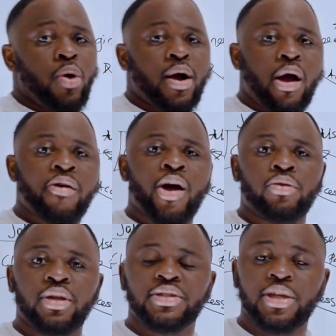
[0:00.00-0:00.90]
who are carrying
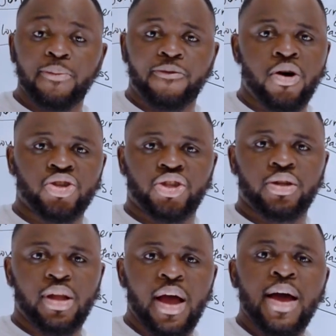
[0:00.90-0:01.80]
out the same
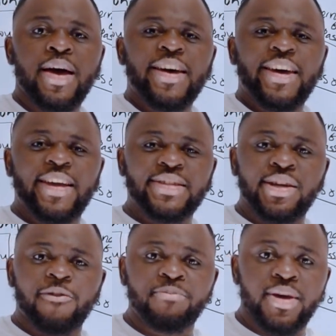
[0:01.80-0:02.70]
function,
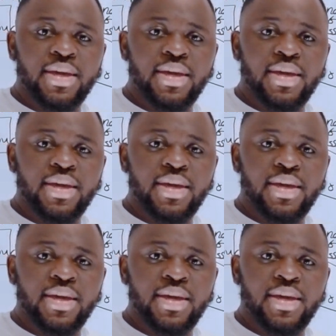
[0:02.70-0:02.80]
instead of me